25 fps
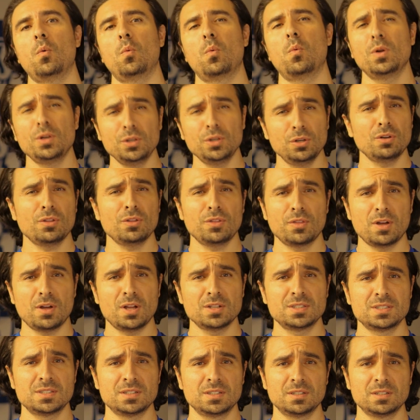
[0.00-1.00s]
What are your
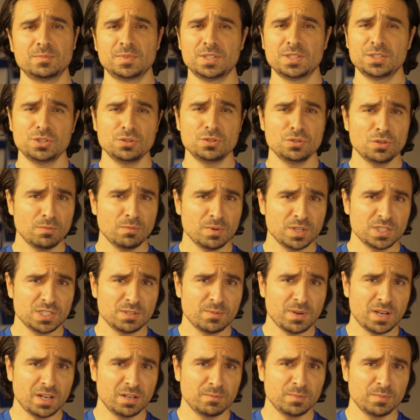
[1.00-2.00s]
thoughts on him? Did you know much
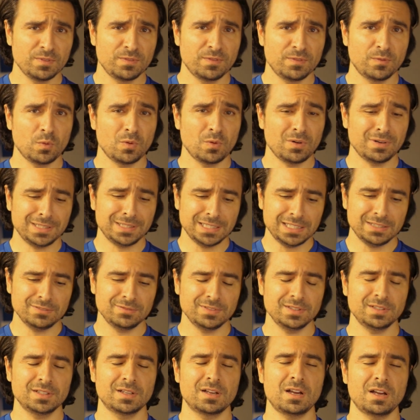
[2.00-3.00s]
about him before?
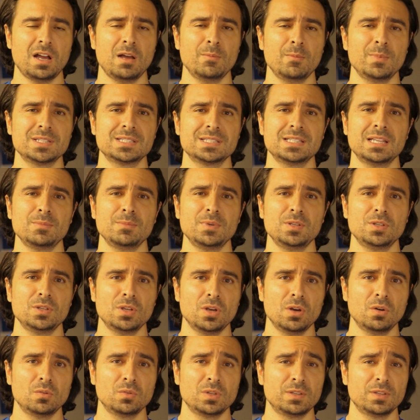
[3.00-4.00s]
Leave it in the comments. Let me
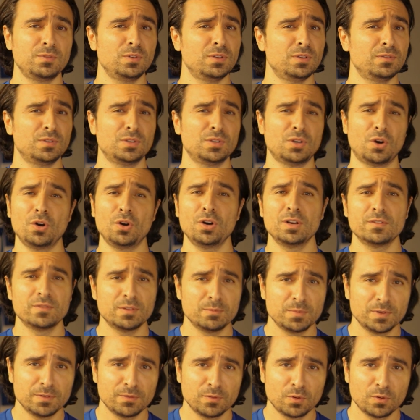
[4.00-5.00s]
know if you even heard of
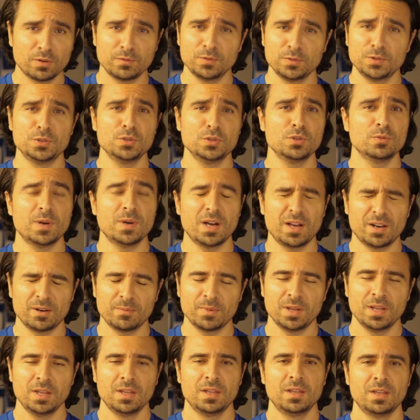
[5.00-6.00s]
him before, if you knew about
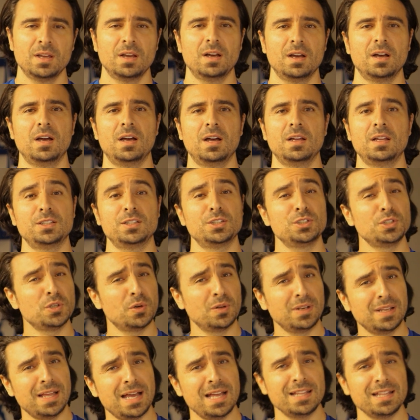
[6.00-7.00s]
him. Uh, did you
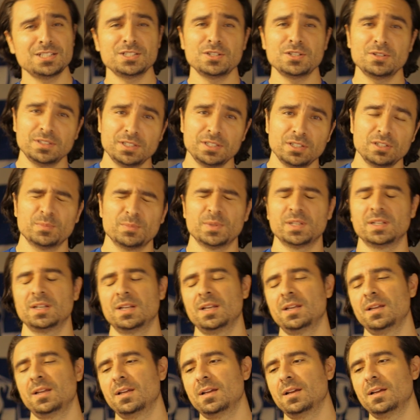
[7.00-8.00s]
know a lot? Did you know a little bit?
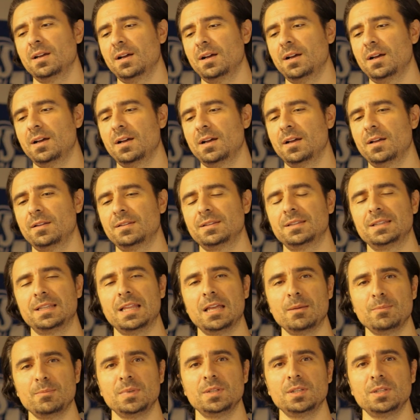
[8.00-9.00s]
Uh,
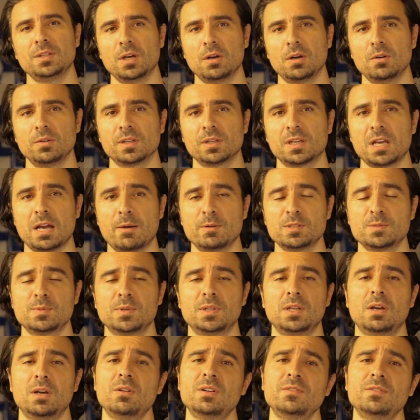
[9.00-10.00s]
let me know in the comments
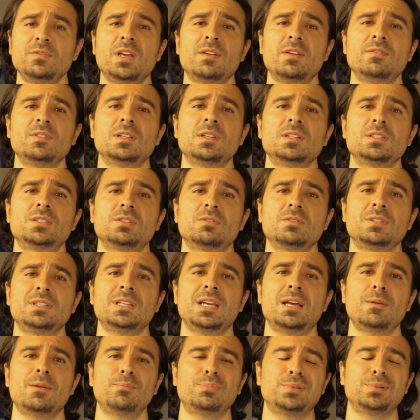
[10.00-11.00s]
below. And if you haven't done so
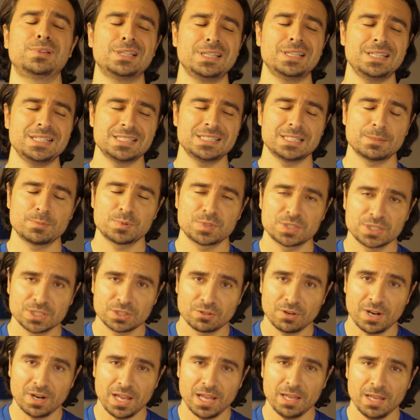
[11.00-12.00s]
yet, please
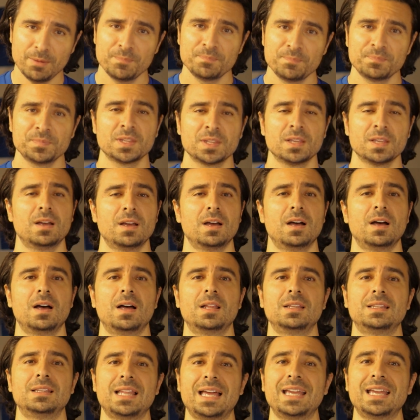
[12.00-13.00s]
subscribe,
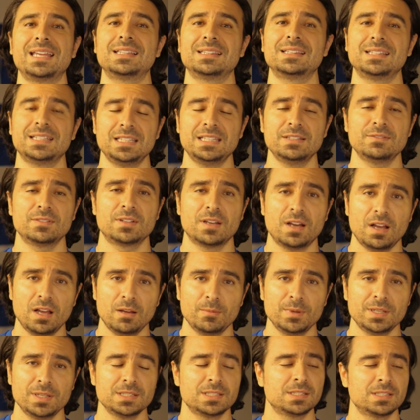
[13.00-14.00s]
uh, like, leave
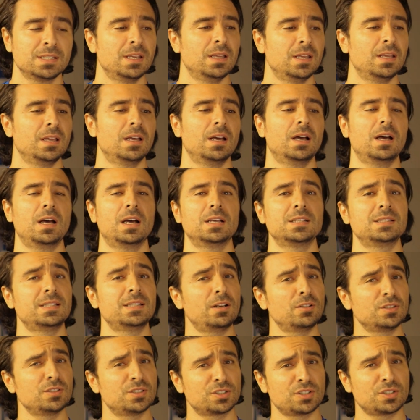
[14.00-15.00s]
comments. Uh, it's
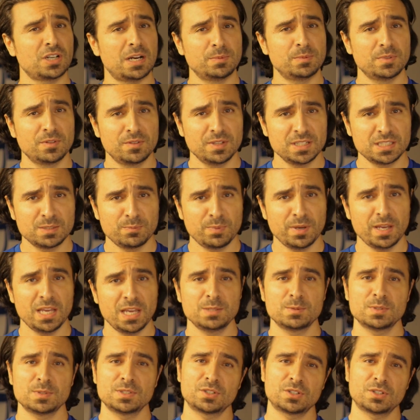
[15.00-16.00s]
not only subscribe to this
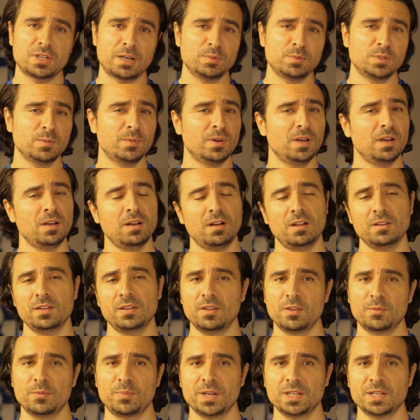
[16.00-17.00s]
page, but subscribe to all the
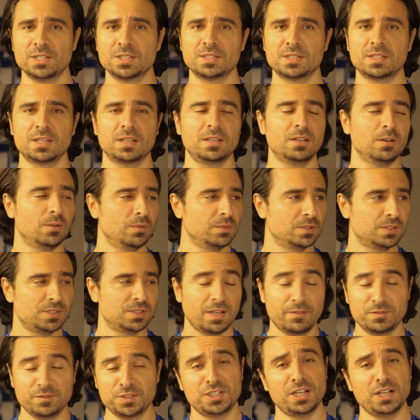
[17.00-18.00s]
other pages. You know,
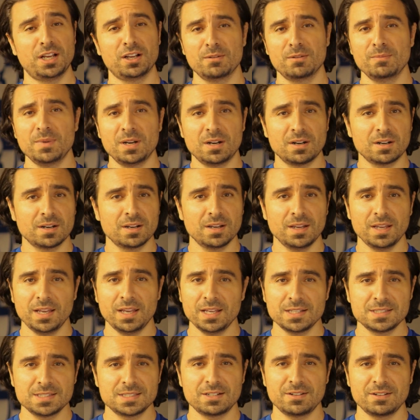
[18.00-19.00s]
of the Schalke America
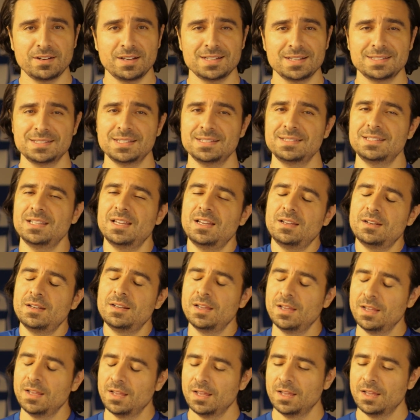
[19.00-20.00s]
and Serie A Sit Down.
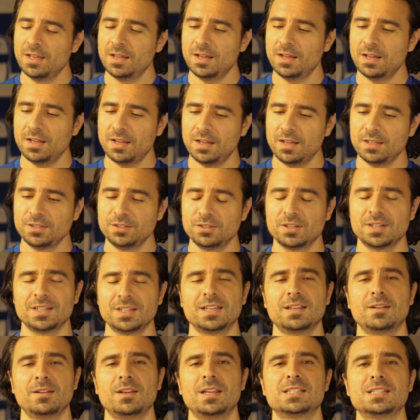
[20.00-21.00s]
Uh, you're going
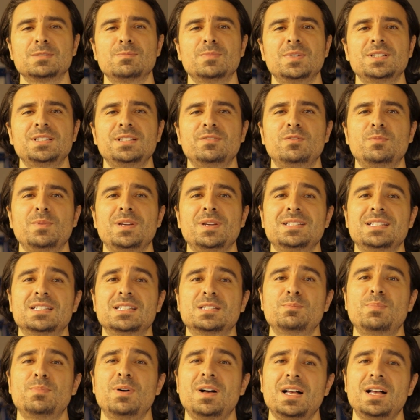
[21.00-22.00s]
to get as much information
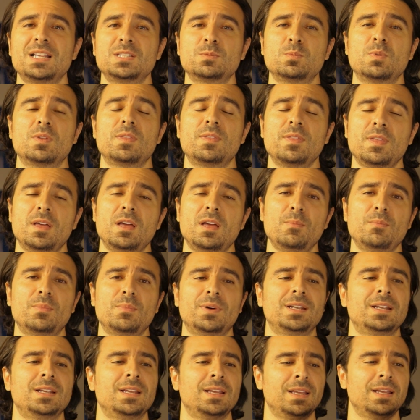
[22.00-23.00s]
as possible with them.
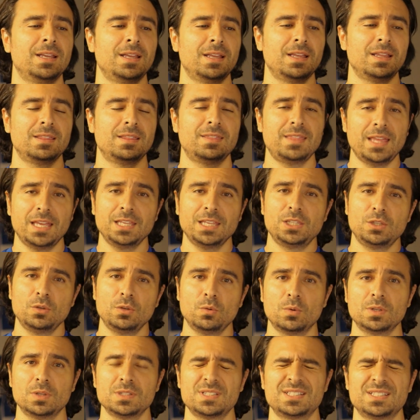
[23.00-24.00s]
But thank
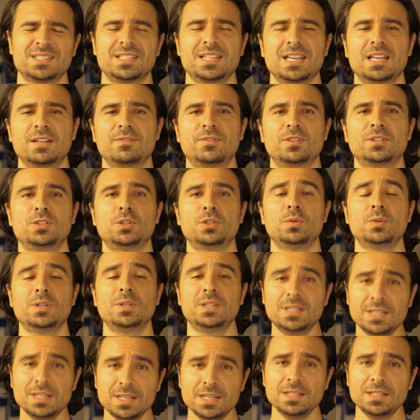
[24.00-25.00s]
you once again for
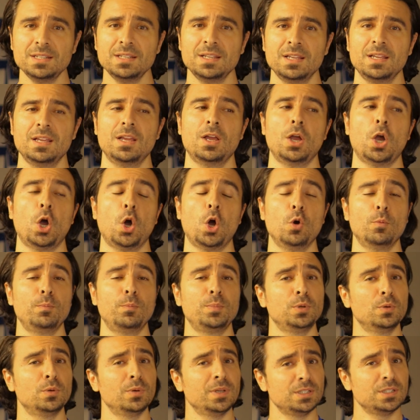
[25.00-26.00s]
tuning in. Hope
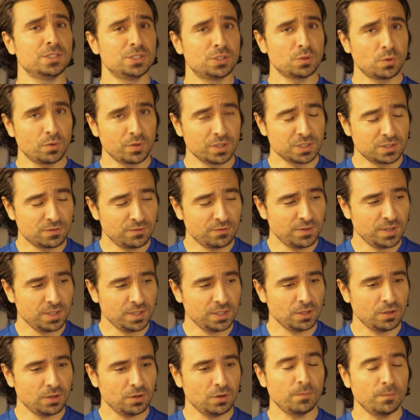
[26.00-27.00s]
you enjoyed this
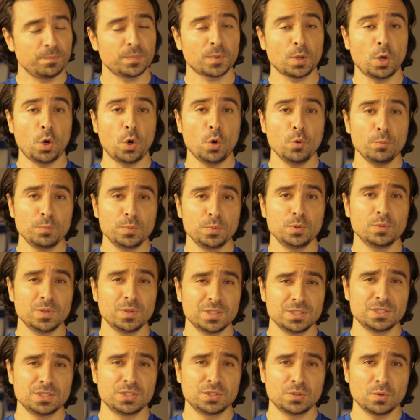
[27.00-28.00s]
video. Hope you
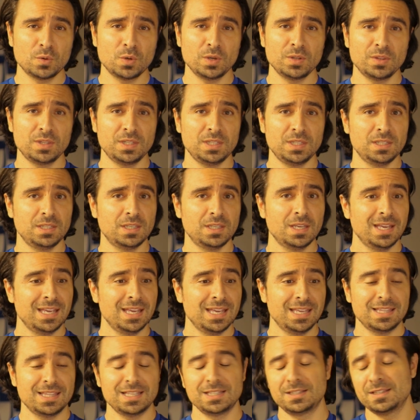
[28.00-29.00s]
enjoyed the
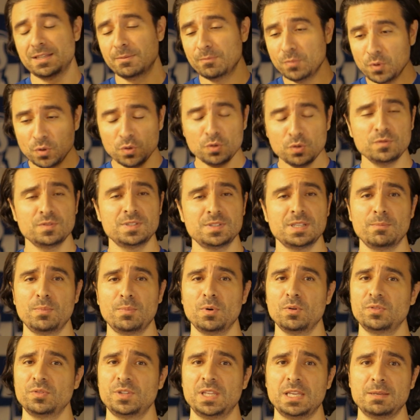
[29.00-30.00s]
the moves that
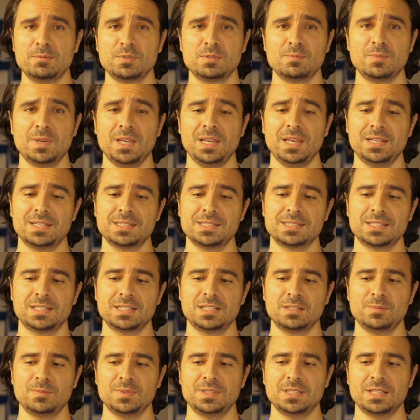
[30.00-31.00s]
both teams made. It's
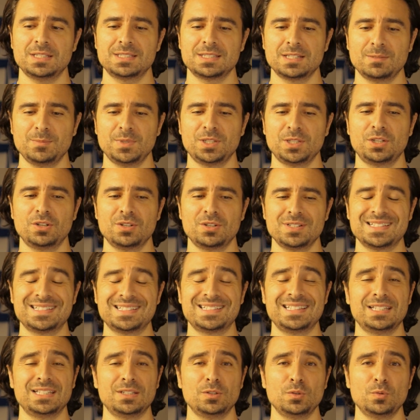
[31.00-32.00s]
going to be it's going to be curious to
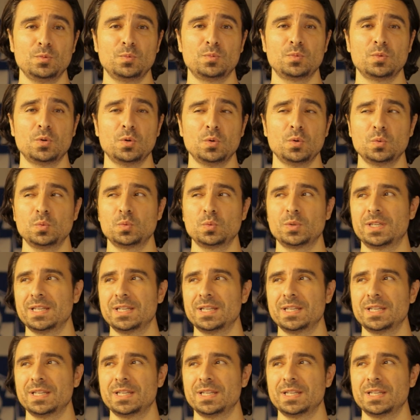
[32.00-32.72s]
see who who